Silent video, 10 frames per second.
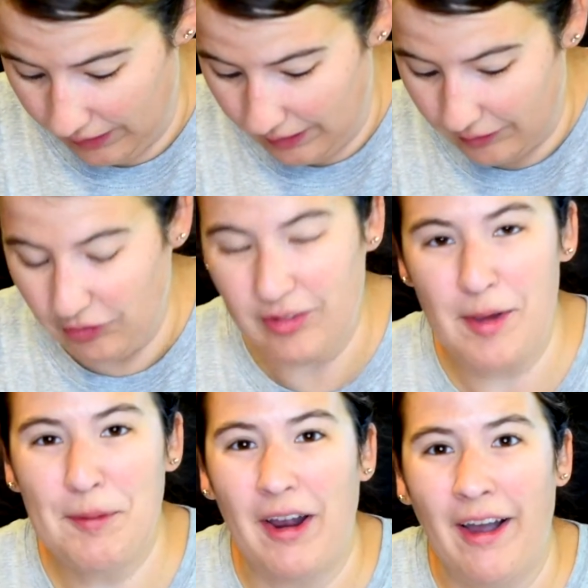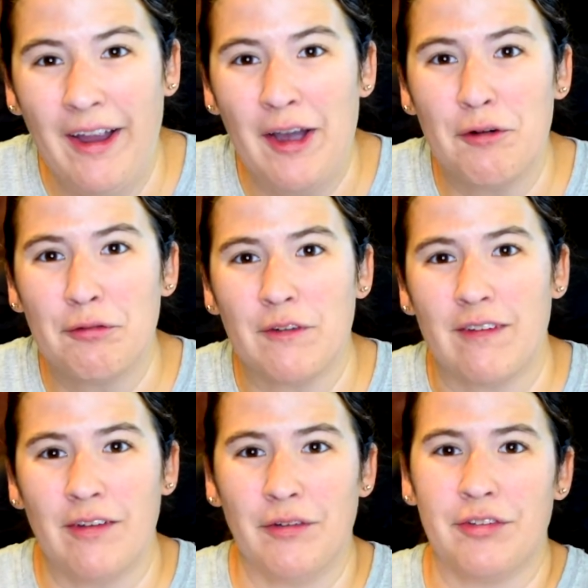just keep an eye out for
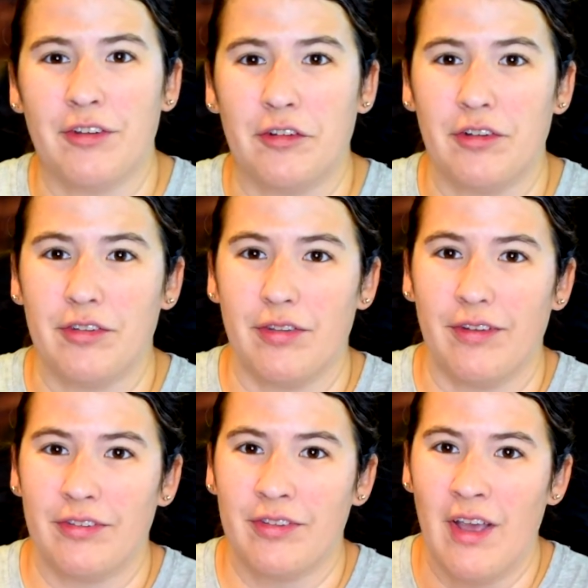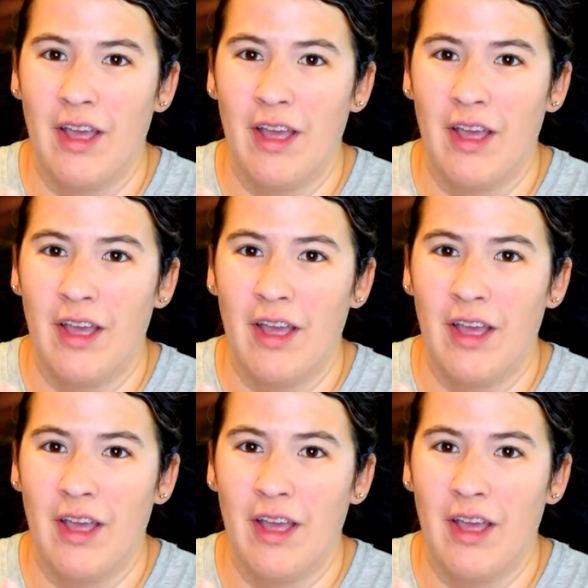deals such as this.